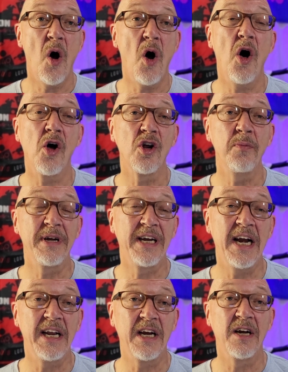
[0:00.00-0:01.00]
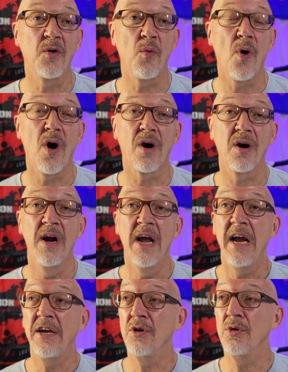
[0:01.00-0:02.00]
all going to be getting in the water.
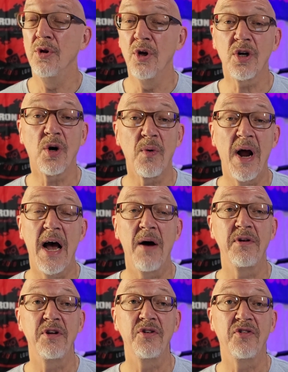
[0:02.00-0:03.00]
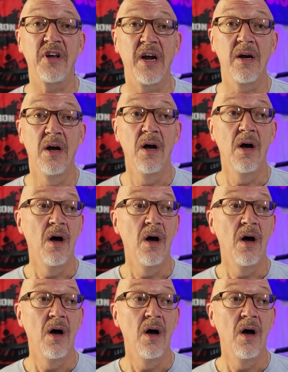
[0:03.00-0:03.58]
And you look around and you say,